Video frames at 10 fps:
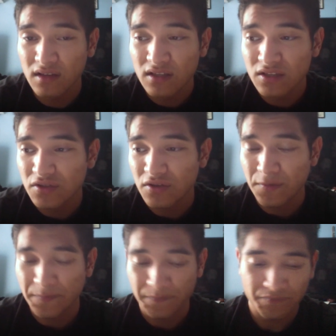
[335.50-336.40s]

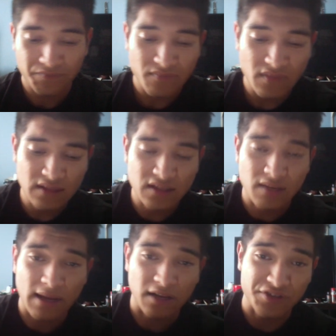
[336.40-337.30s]
so let's
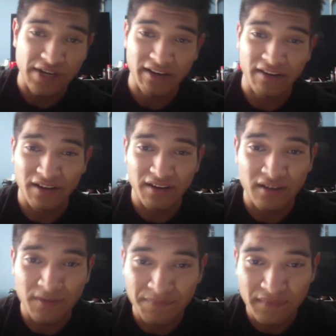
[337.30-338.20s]
get back on track again.
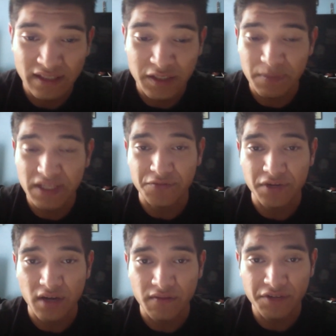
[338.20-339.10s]
It speeds
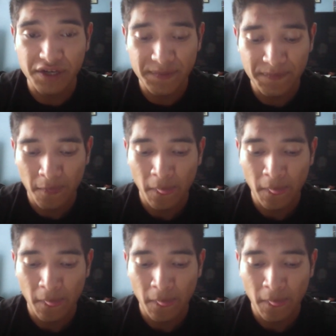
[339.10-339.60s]
recovery.